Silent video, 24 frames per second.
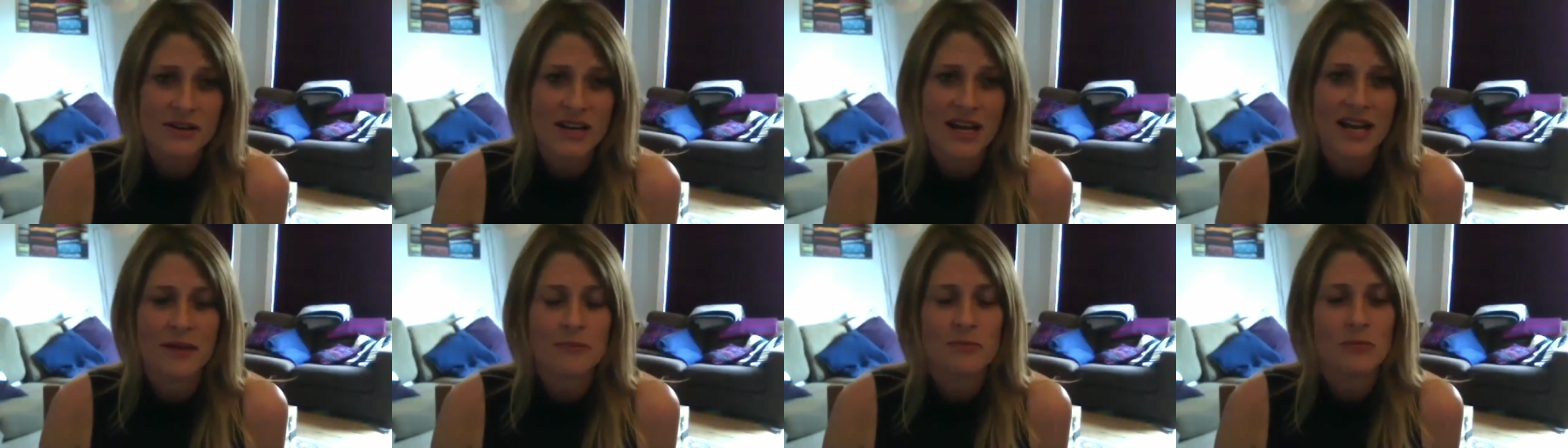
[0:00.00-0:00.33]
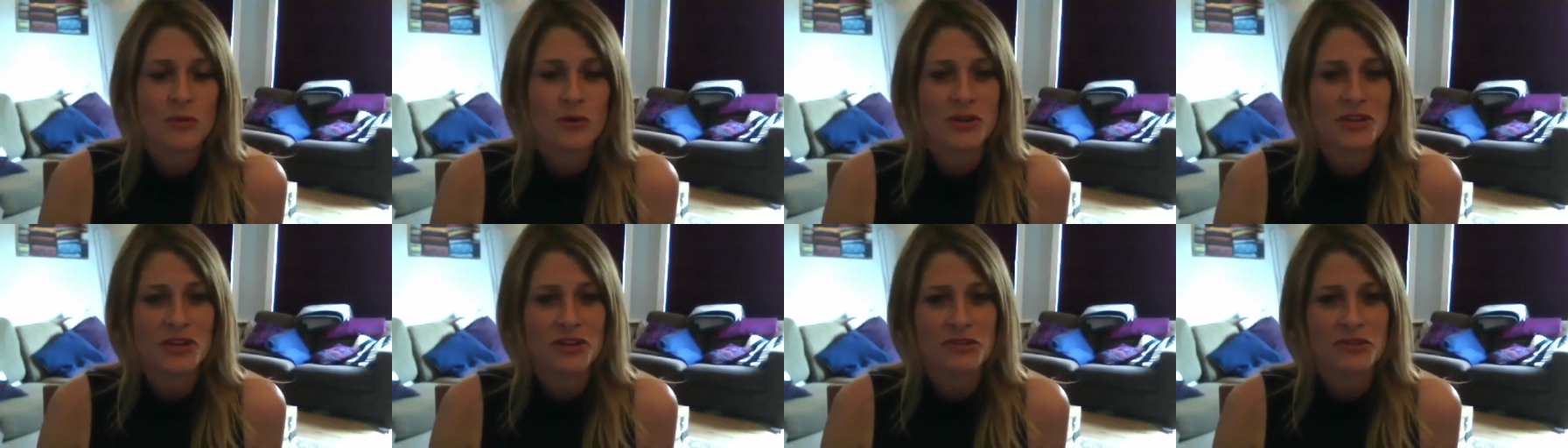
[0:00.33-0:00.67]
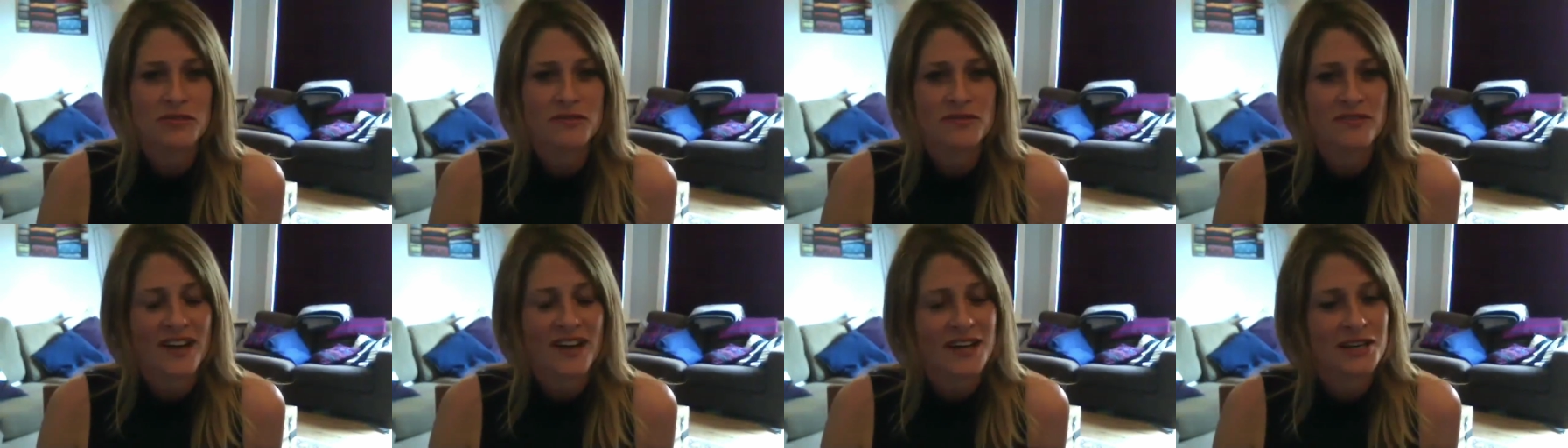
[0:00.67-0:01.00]
and what you
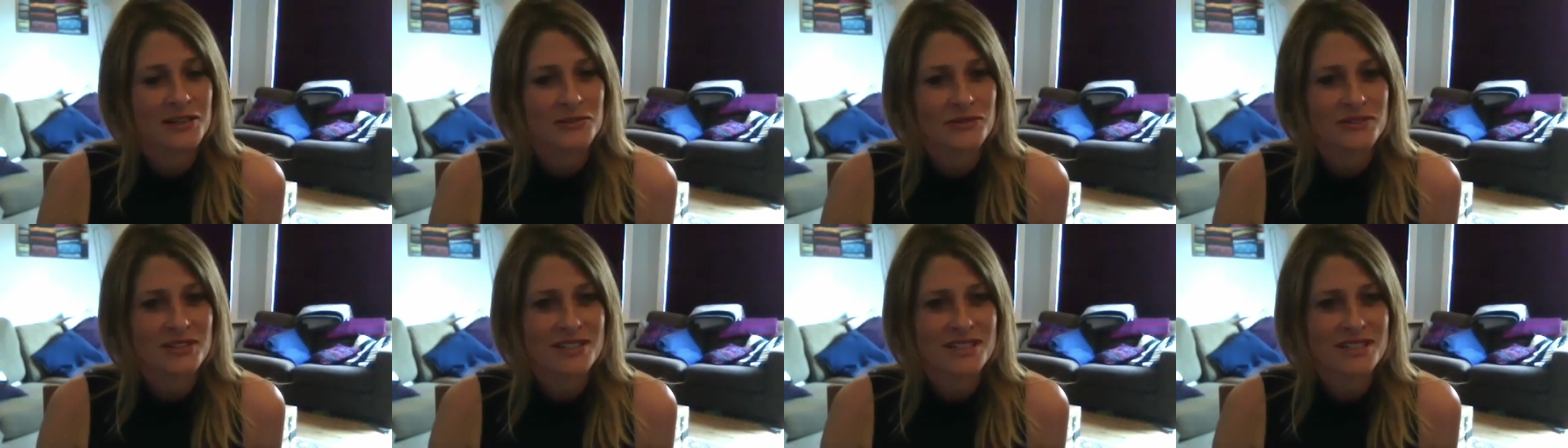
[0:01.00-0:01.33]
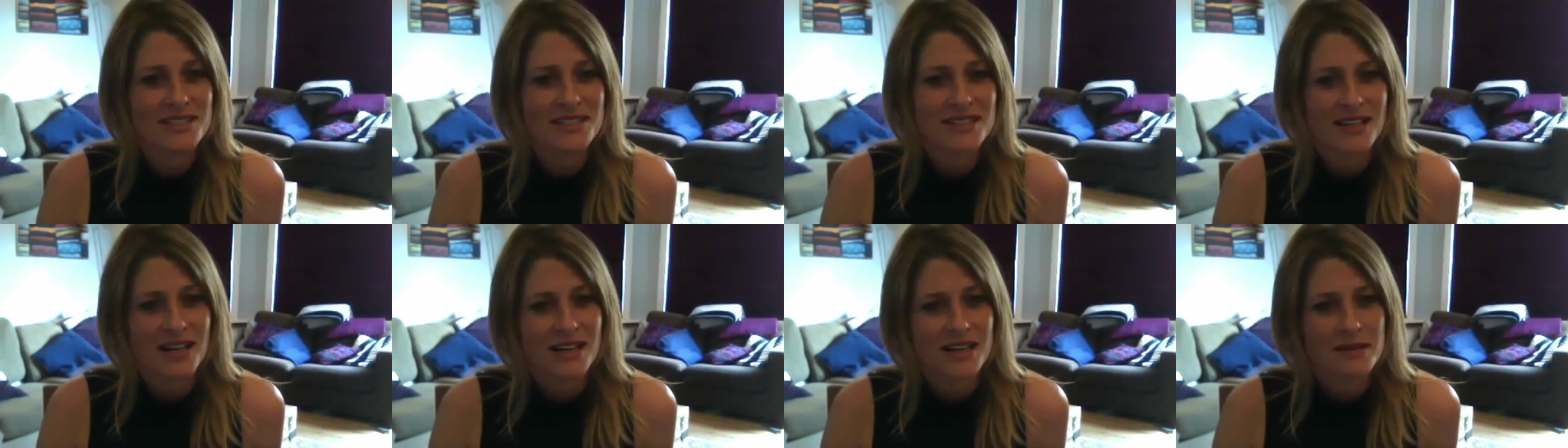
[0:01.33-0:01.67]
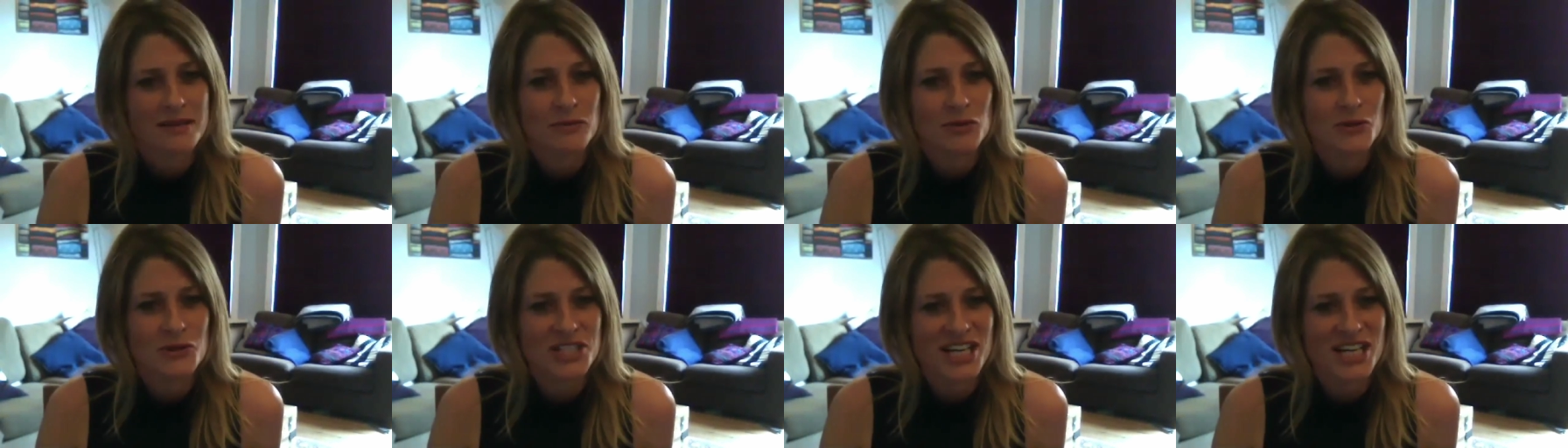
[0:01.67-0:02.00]
found slightly
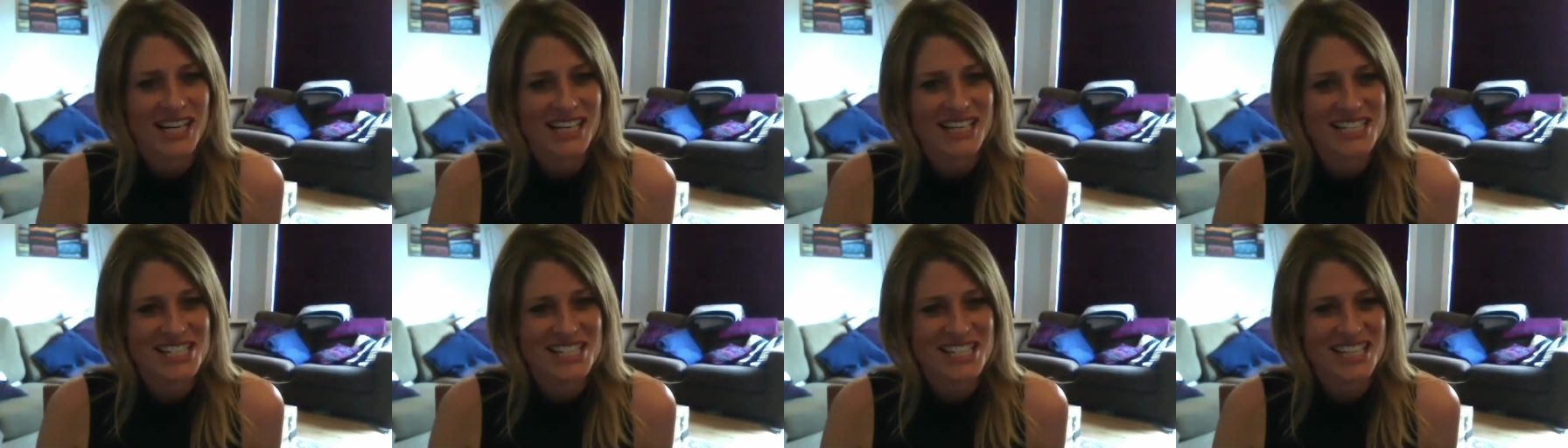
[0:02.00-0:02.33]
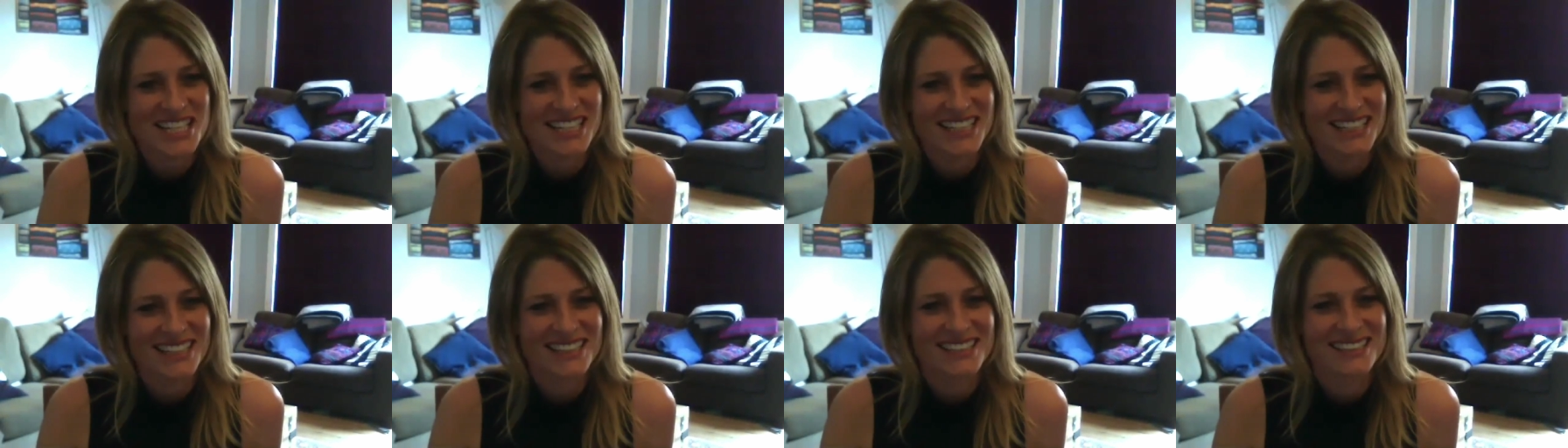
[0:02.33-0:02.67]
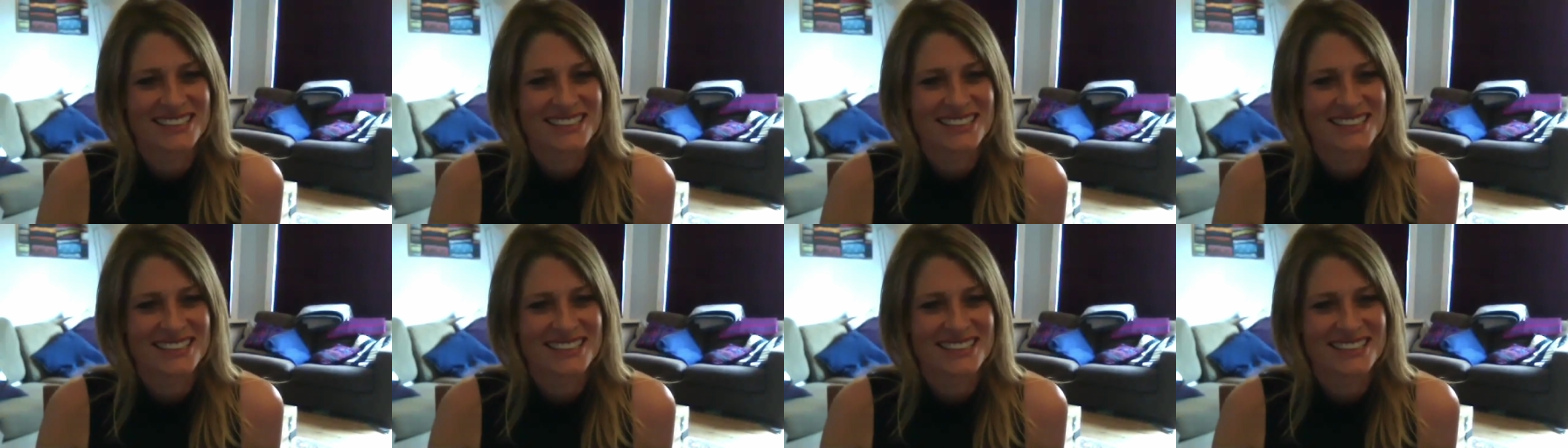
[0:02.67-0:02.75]
more challenging?